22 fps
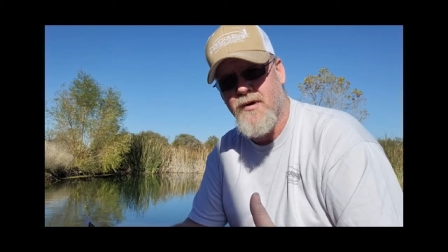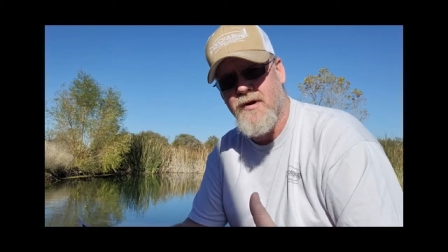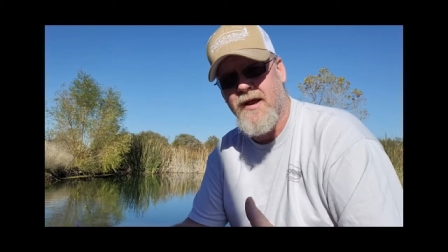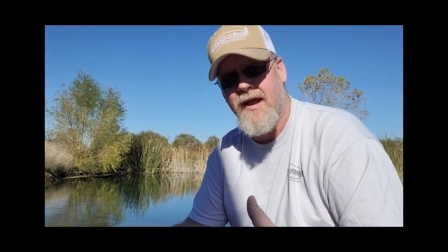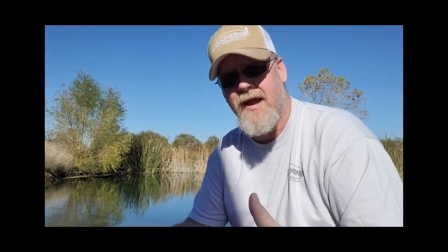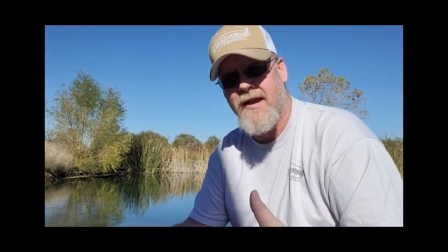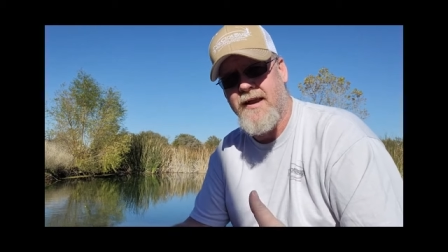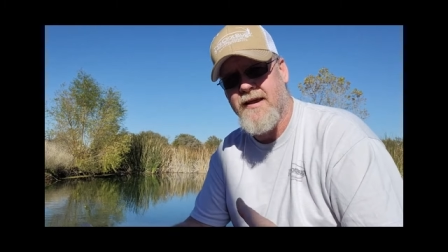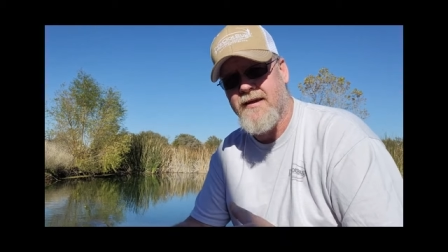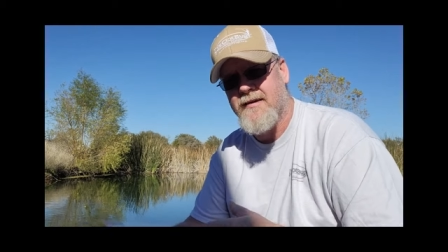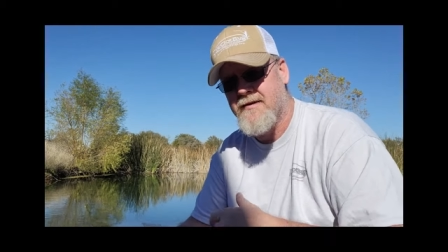
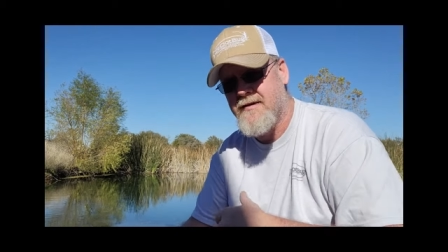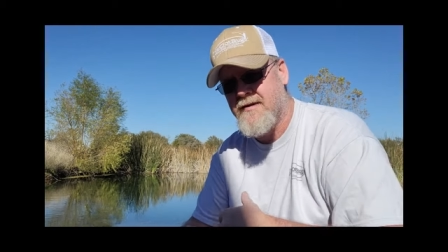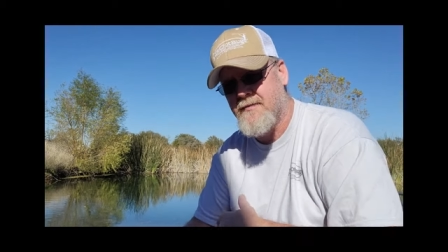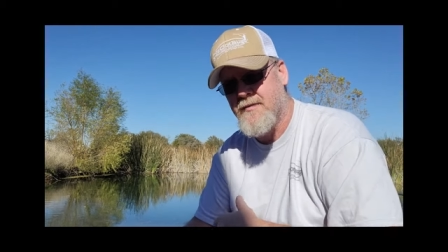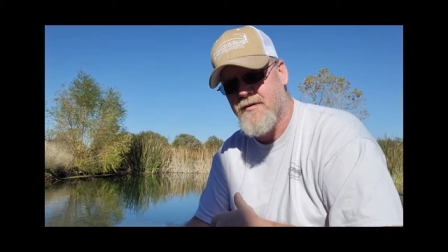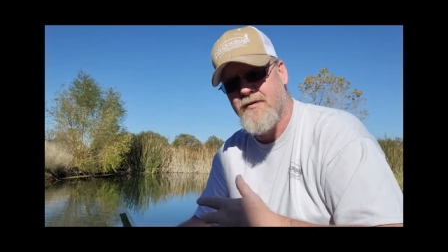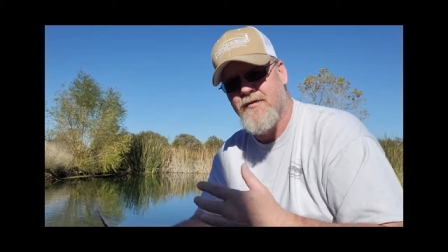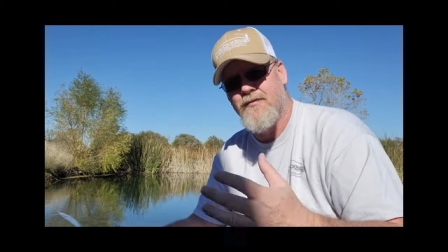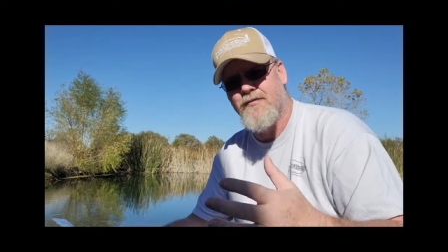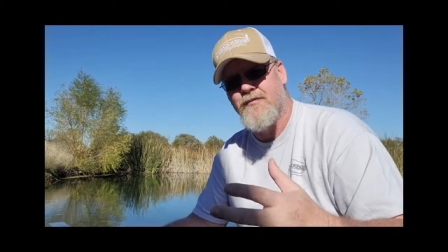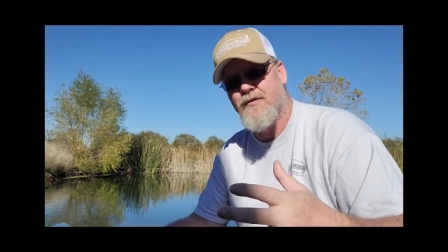organic,
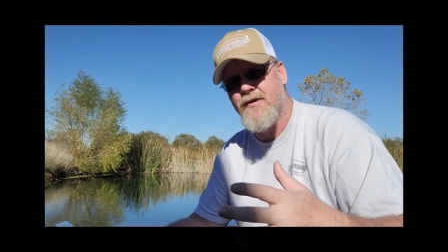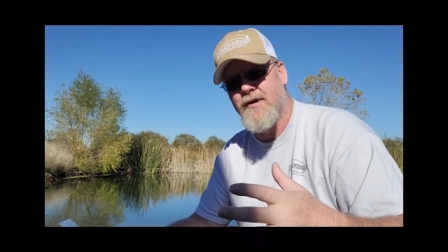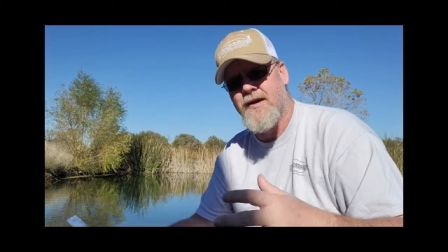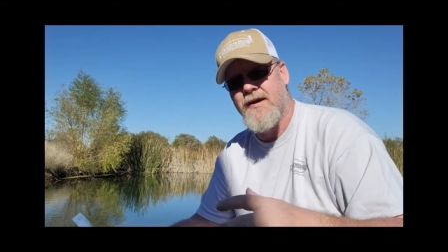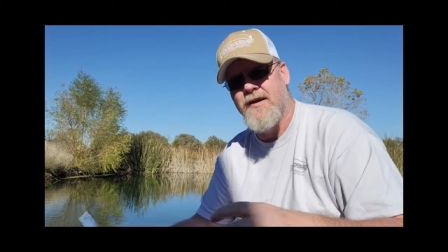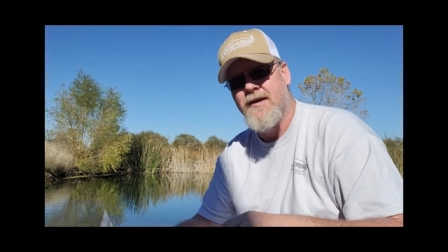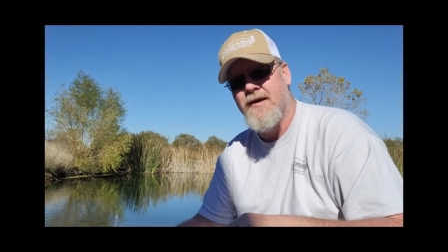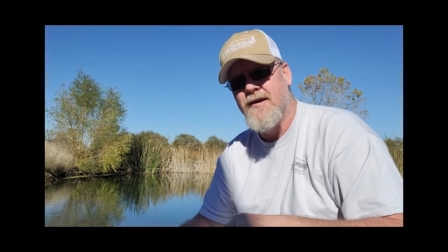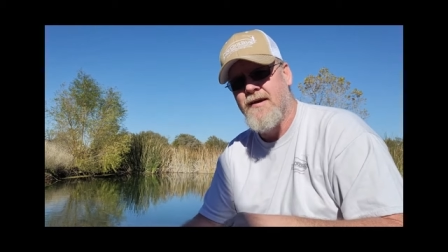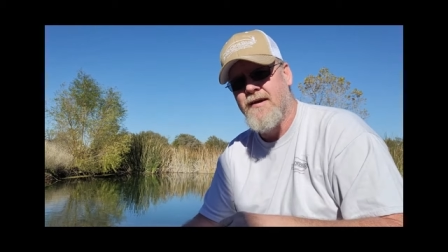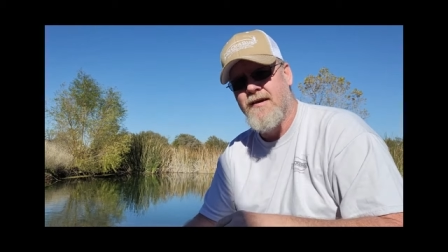chemical
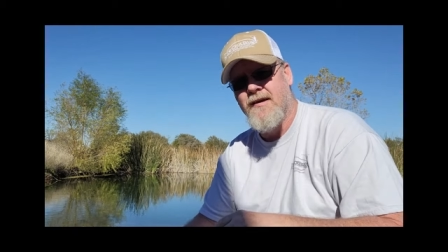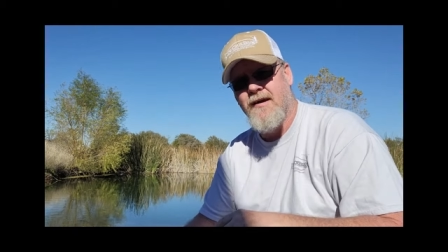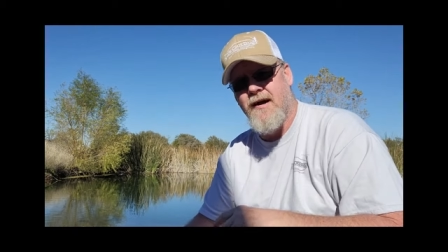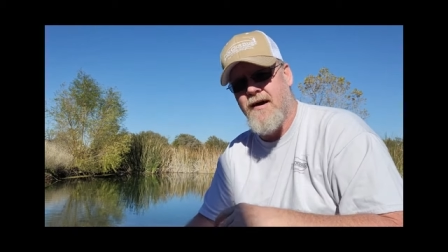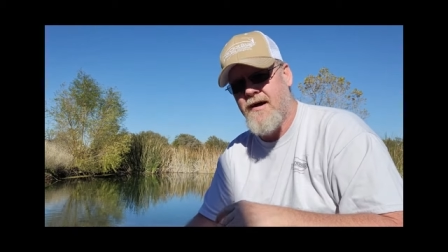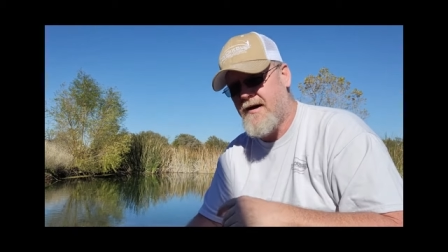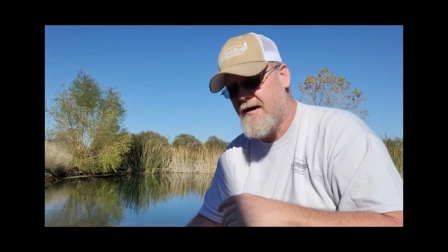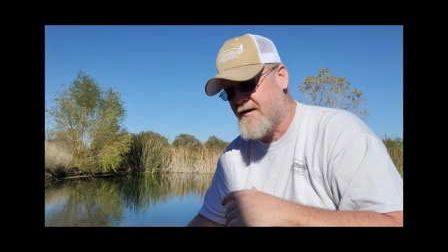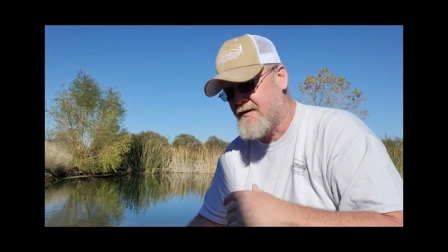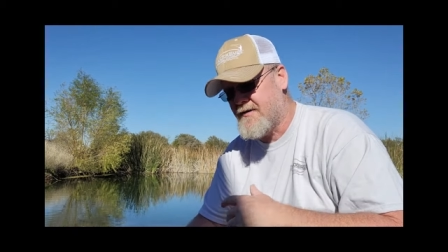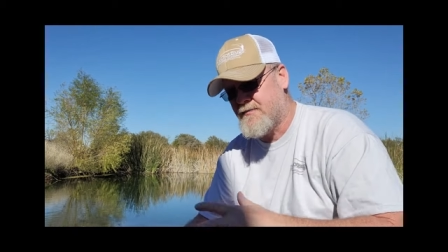free,
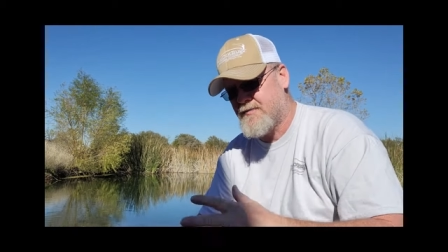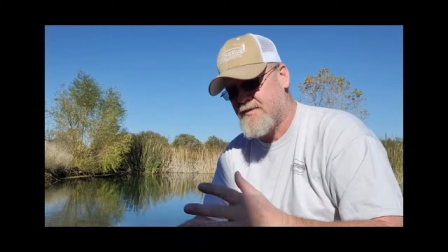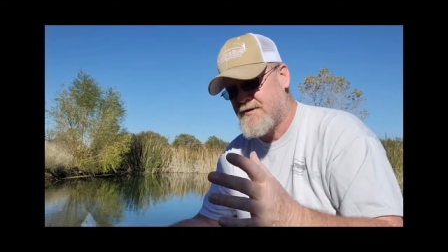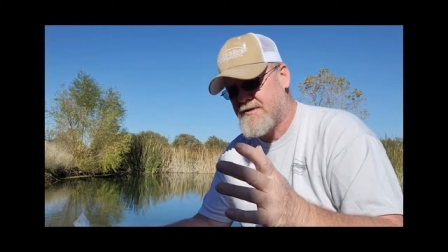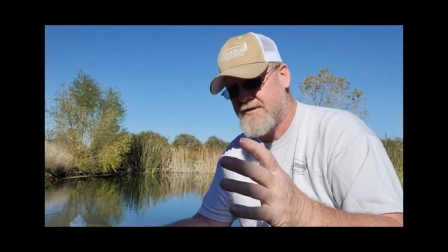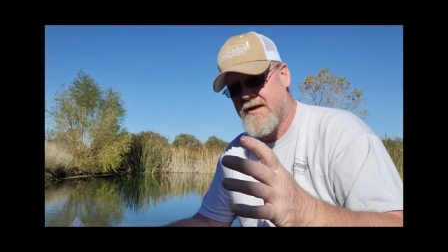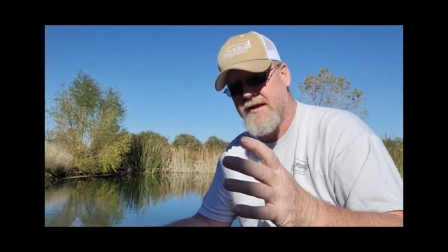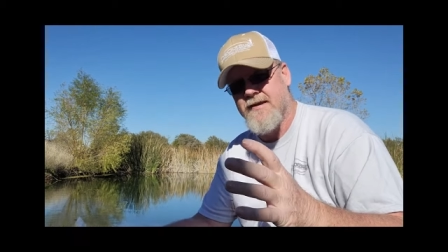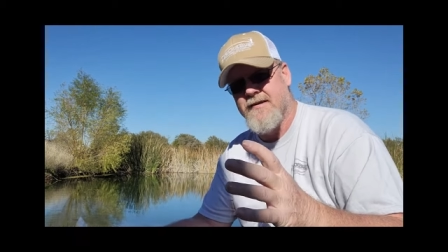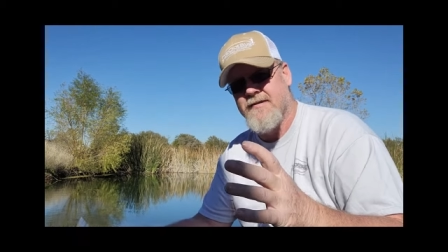100%